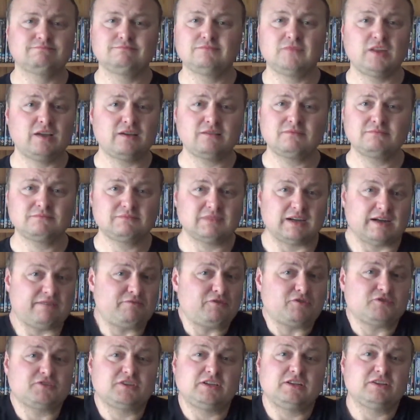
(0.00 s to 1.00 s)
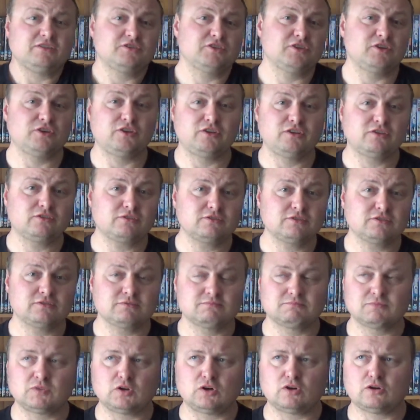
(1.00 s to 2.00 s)
No, I've not seen Eternals
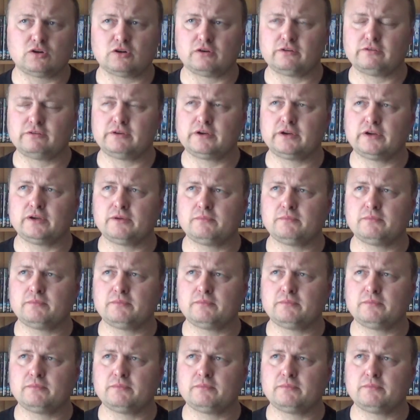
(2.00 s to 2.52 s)
or